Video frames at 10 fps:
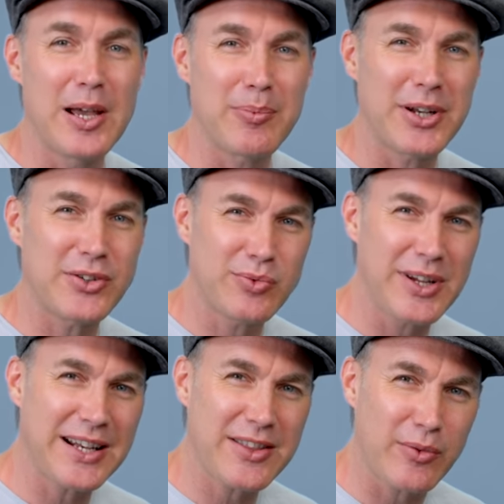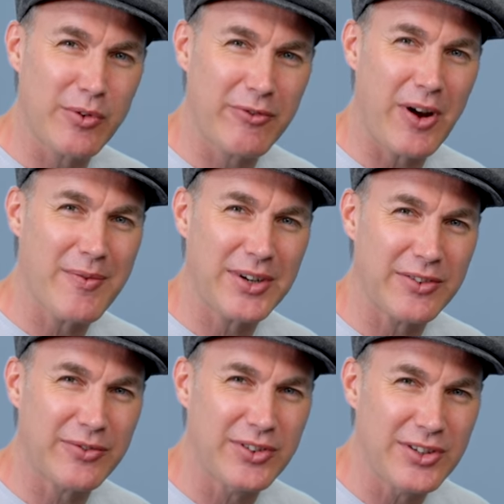but it's really the refinement
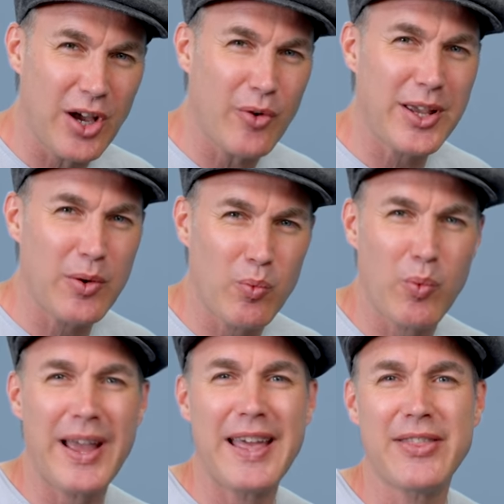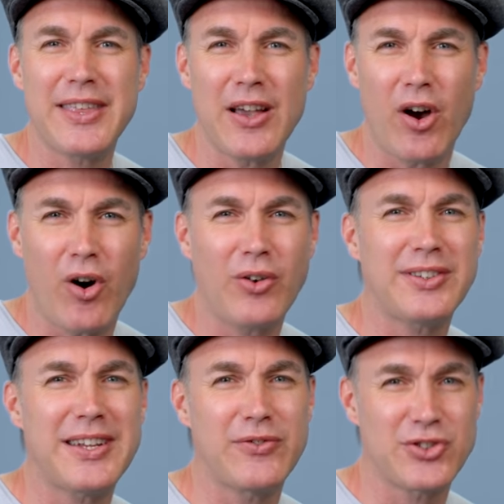of knowing where the
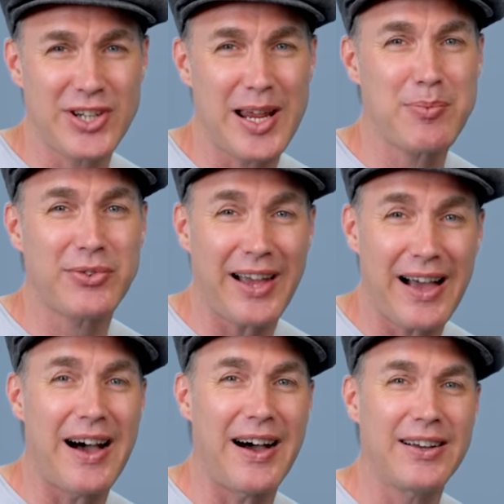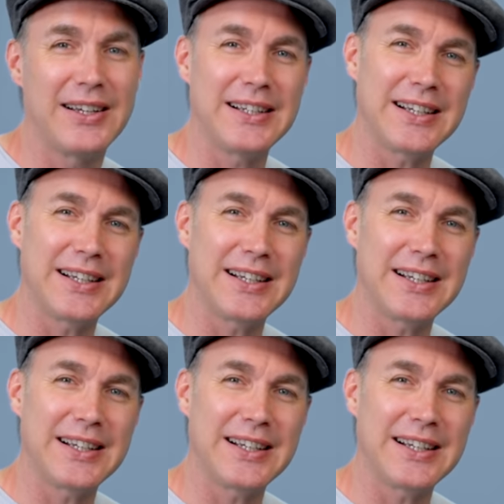octave shapes are